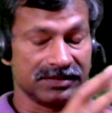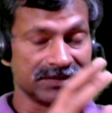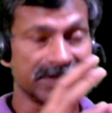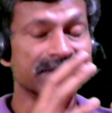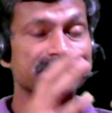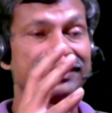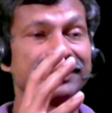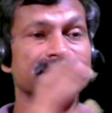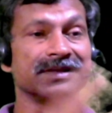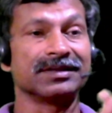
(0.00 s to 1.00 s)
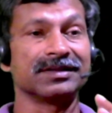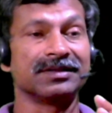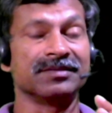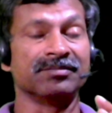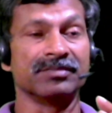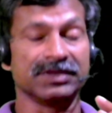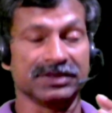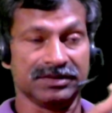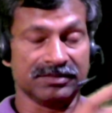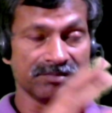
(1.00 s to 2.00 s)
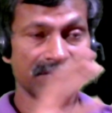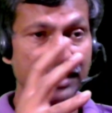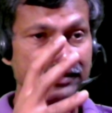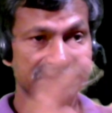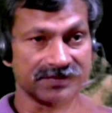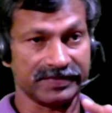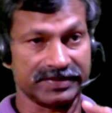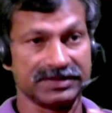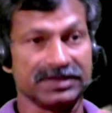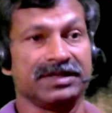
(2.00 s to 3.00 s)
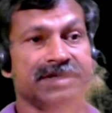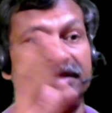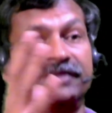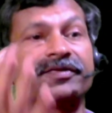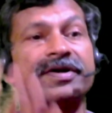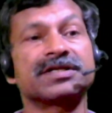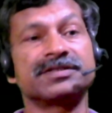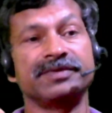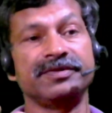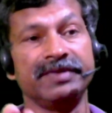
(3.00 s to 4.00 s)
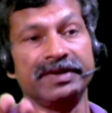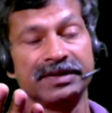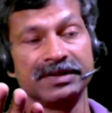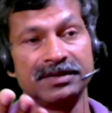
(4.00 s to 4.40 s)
is a mass defect, the difference between